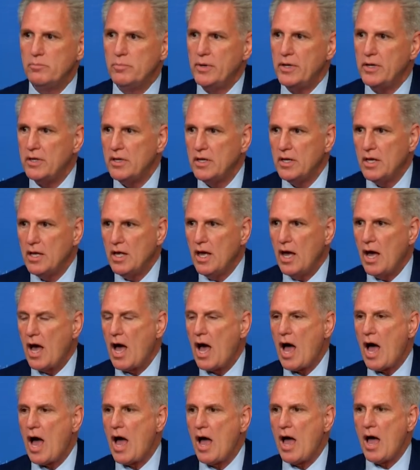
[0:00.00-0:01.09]
But
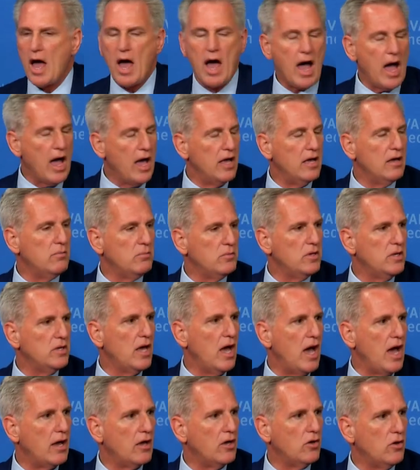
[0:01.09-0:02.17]
I am
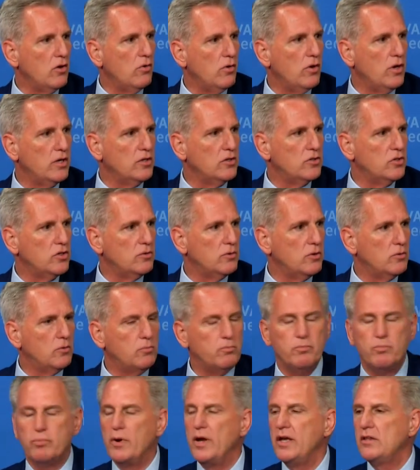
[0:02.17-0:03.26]
not going to
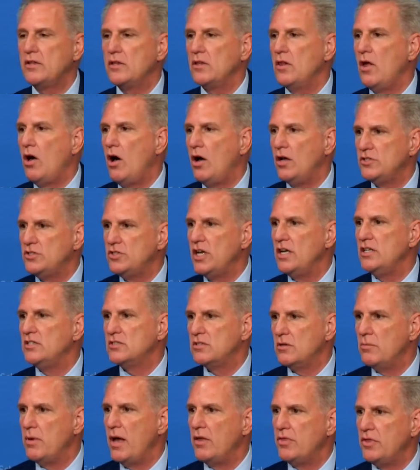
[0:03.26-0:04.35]
break the law and change
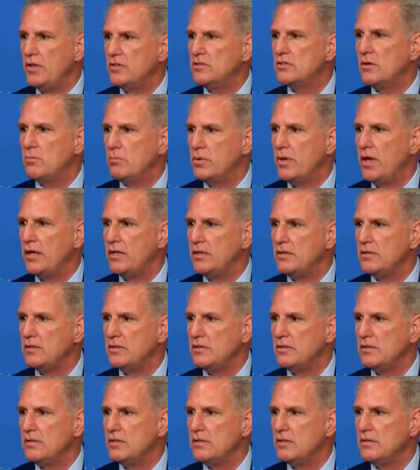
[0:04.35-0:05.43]
some ethics complaint.
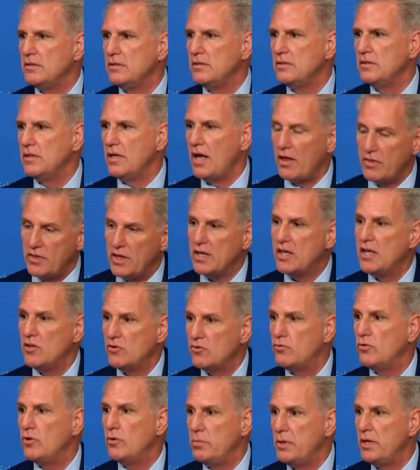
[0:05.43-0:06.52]
I think
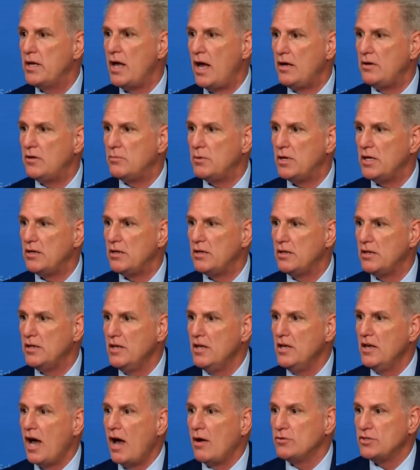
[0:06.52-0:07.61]
history will be kind to me.
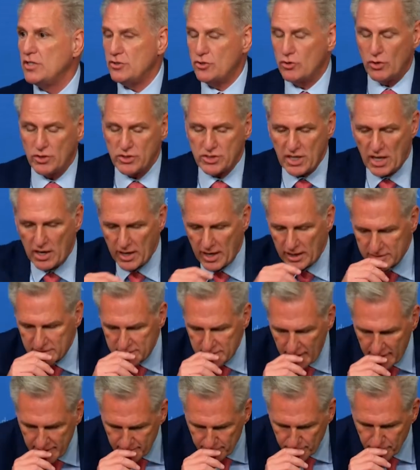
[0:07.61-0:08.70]
I was at Georgetown last
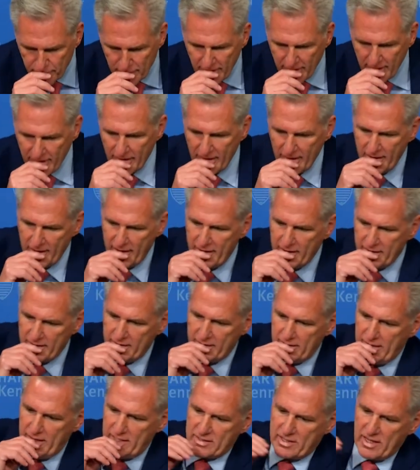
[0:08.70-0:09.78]
night,
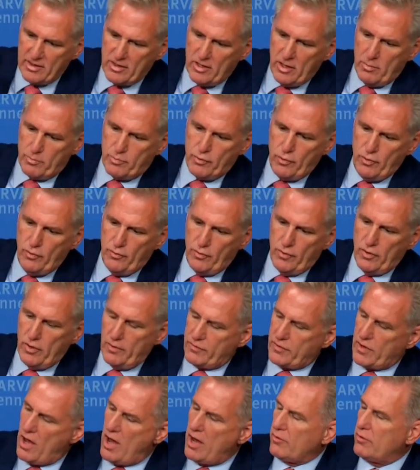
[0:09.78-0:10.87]
and they said the approval
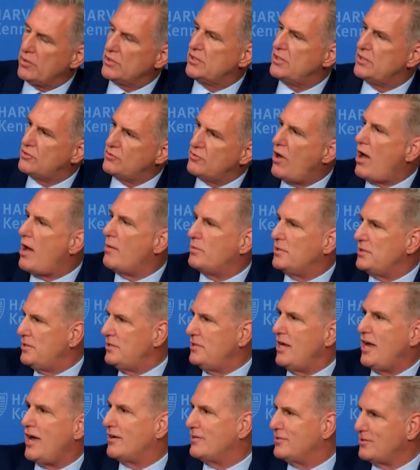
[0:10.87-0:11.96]
of Congress has dropped. I
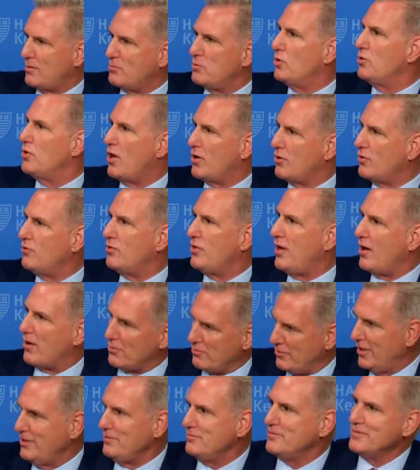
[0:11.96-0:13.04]
said, yeah, because I'm no longer there,
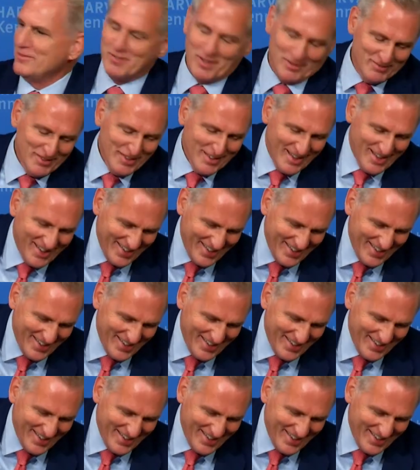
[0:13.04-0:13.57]
right? No.